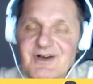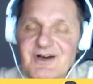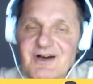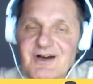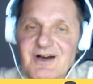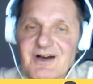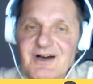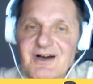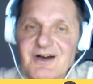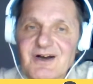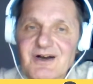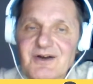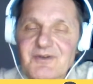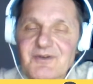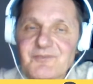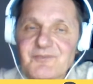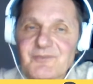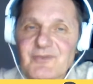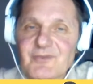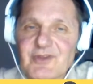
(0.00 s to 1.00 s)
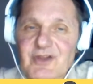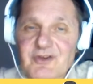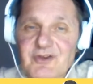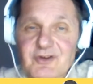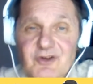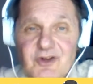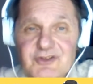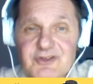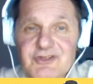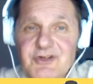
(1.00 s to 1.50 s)

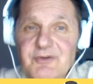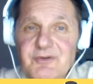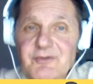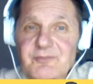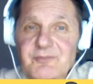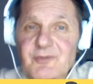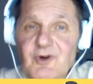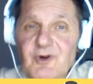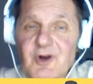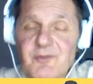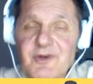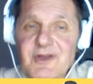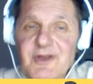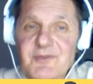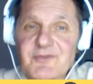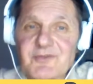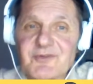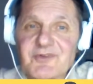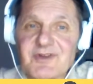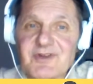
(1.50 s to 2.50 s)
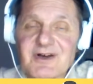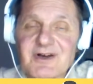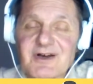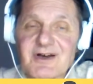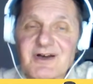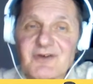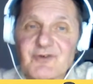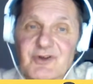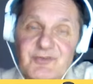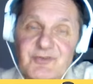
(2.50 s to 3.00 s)
Psychological problems
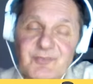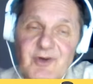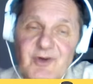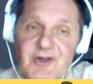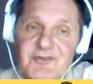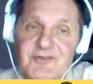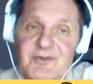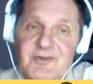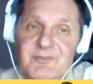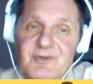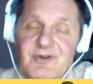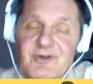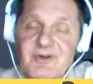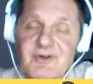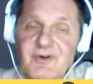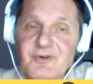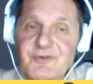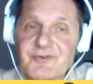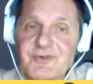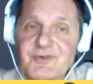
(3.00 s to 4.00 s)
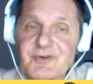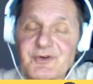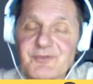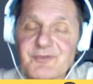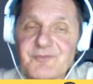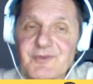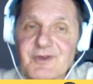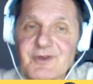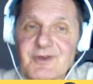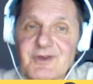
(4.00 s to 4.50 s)
are responsible
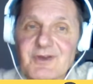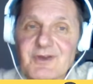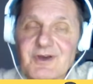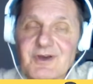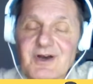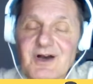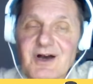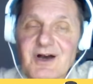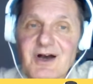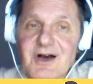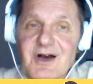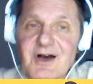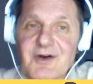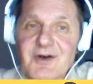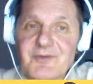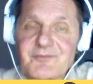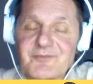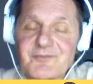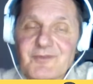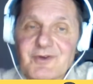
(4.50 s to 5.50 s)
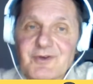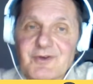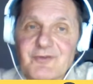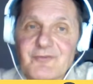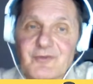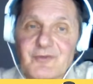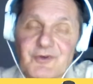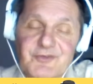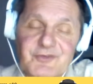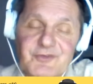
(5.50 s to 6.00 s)
also
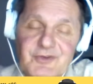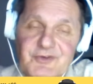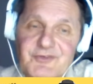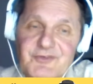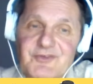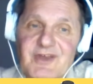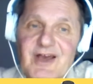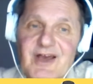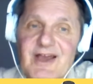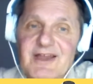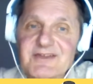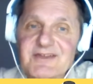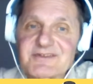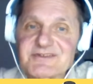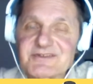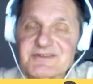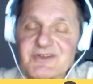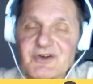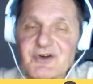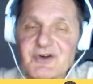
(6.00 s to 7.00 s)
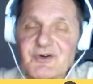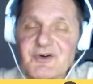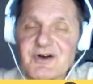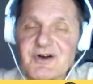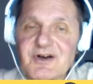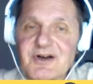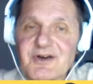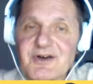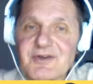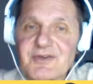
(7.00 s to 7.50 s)
for suicide.
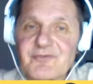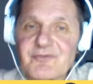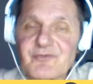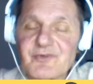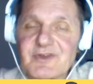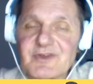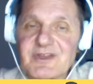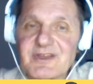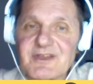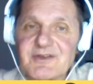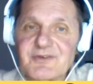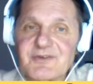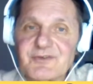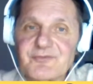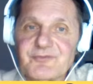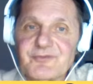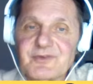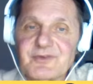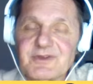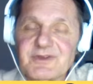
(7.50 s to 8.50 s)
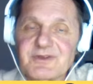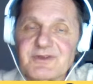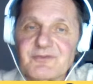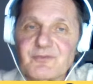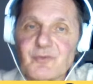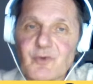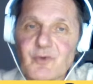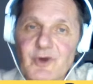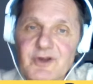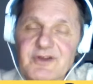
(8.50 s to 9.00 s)
So if we
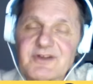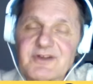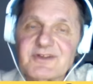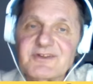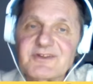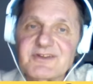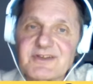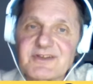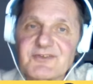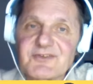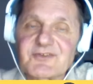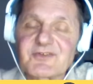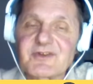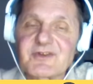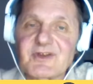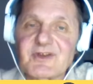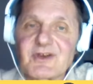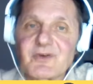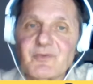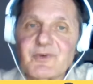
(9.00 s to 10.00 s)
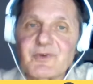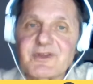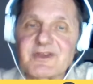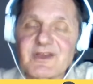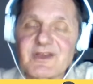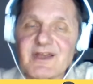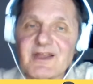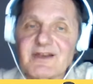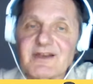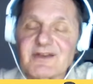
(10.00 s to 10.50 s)
work on this, we
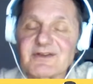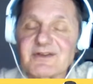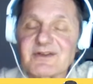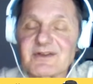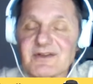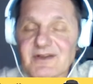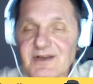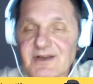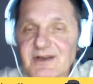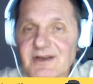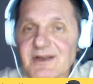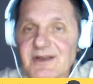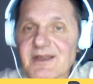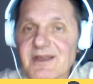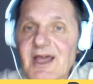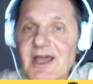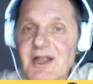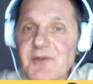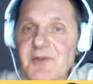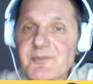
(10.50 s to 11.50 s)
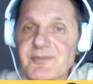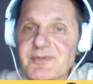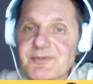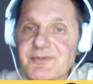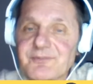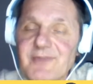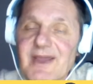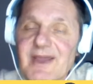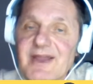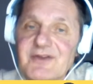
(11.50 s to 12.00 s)
can help
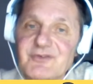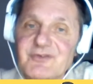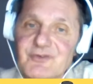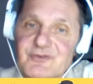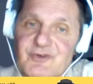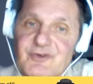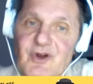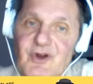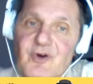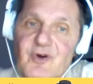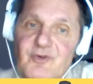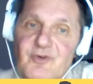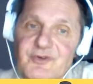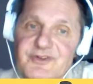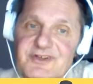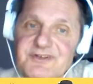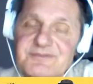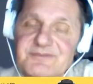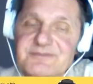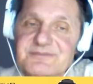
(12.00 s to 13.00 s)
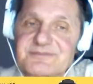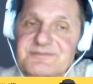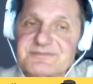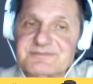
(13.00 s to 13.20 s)
men to grow older.